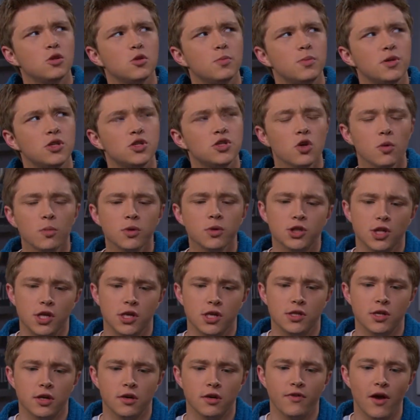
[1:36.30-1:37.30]
be so much
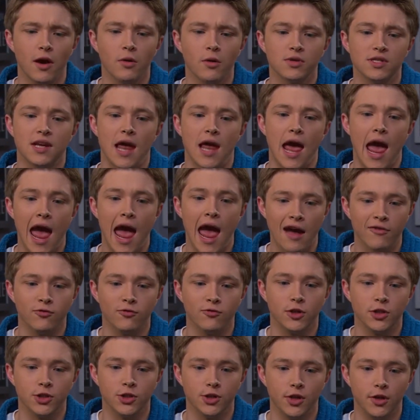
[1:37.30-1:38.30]
easier if I was an
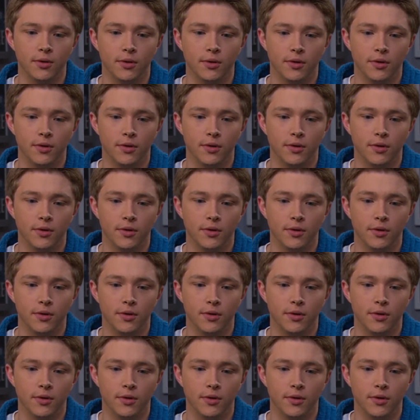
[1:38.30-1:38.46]
average dude.